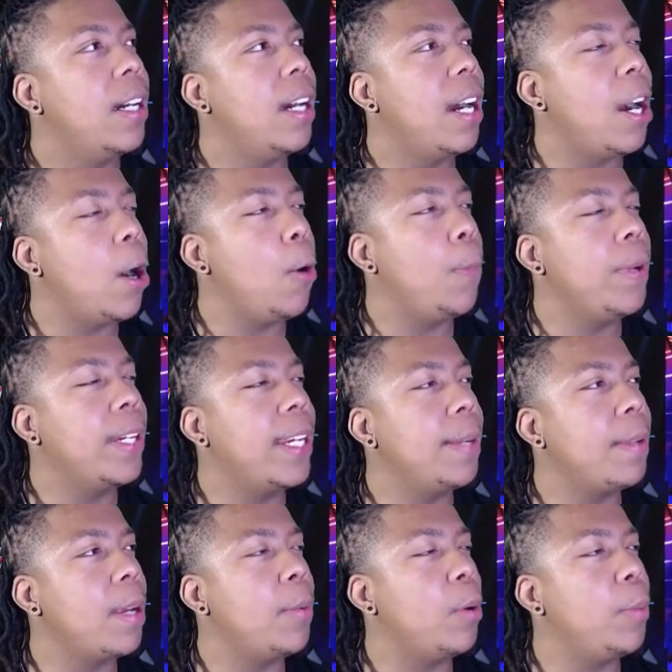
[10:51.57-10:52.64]
I hope he keep
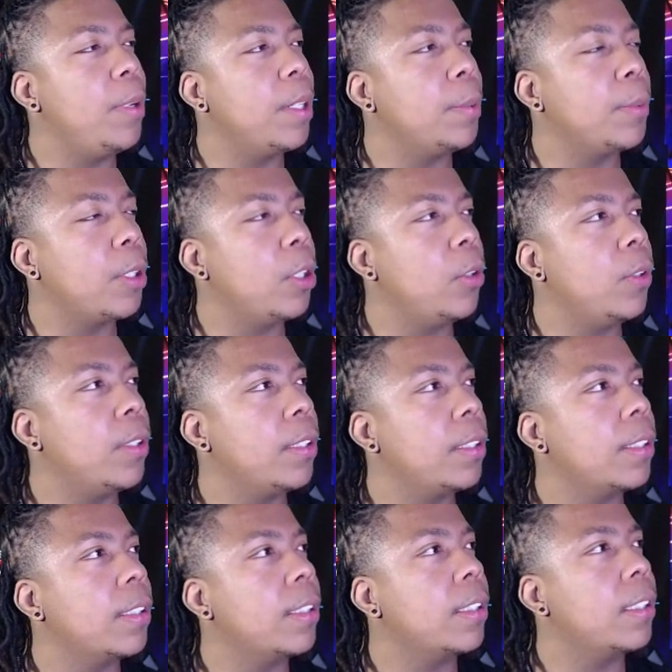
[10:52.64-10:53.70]
that momentum going.
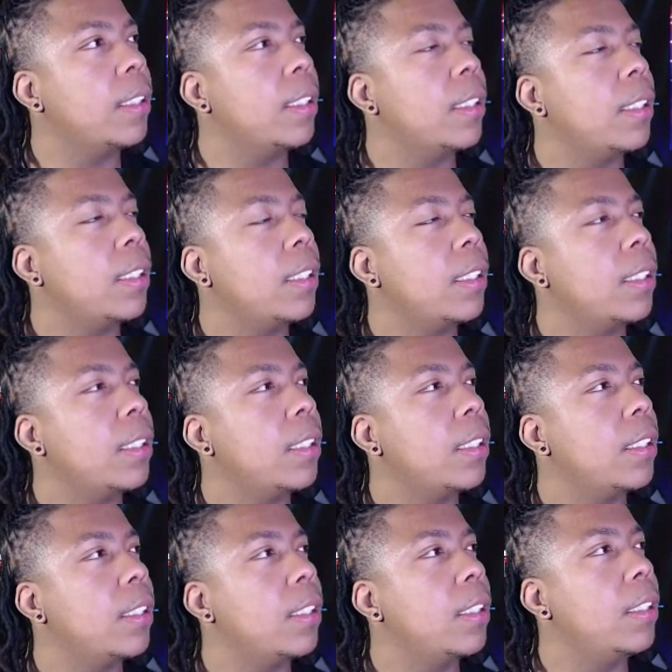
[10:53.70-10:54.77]
Who that?
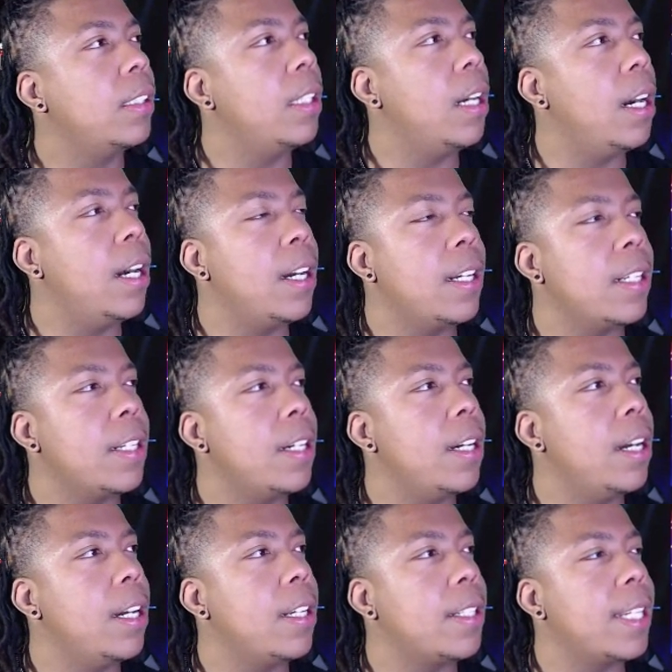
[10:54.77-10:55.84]
Uh,
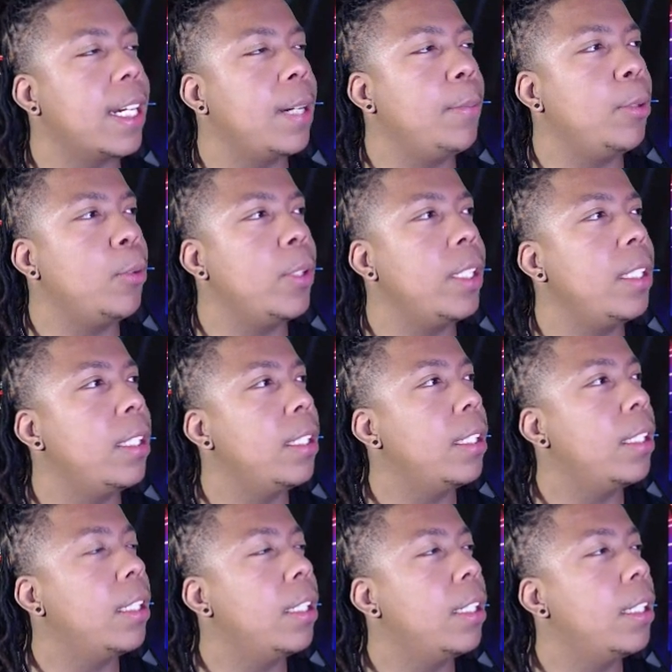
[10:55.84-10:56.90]
uh, take a booty.
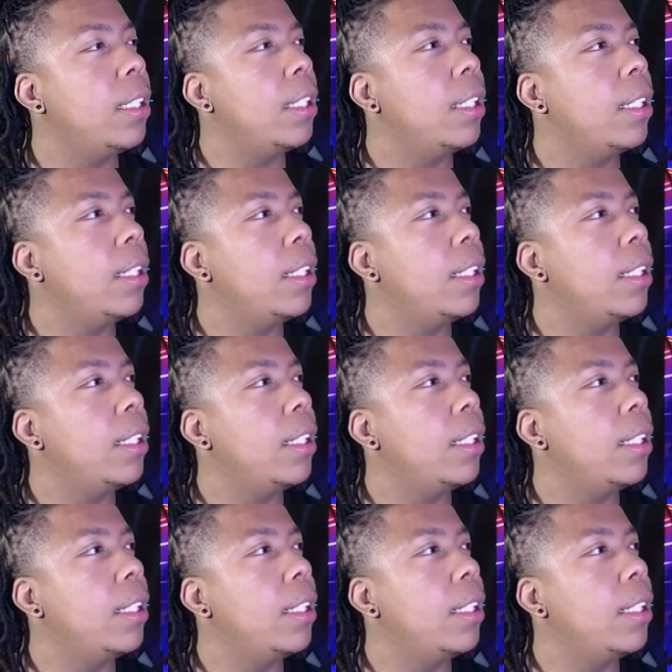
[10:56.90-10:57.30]
I'll take.